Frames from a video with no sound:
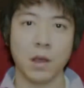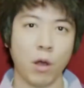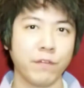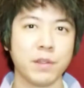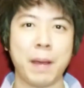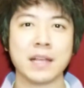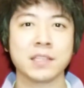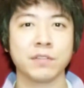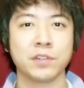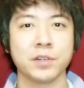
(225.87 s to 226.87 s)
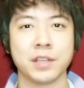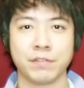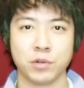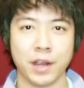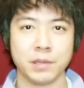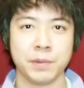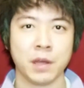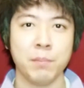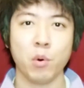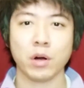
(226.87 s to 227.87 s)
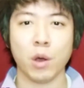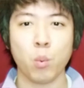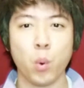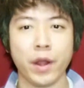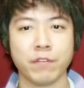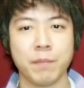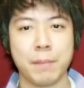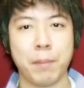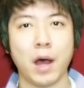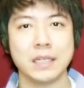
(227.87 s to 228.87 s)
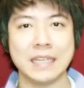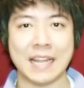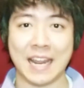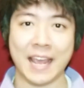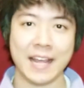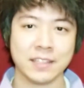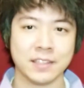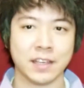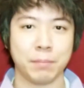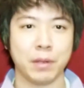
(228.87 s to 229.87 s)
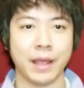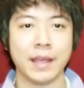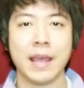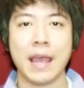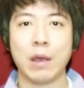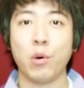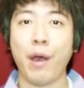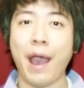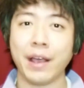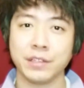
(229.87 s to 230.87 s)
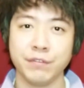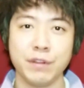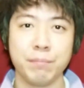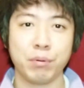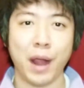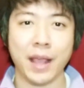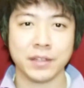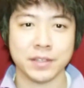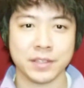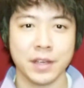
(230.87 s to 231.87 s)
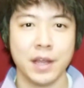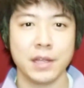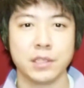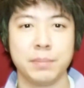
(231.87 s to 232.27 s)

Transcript: Over the past several years, I've tried to become more aware of my body and hands as I play, and will actively practice to be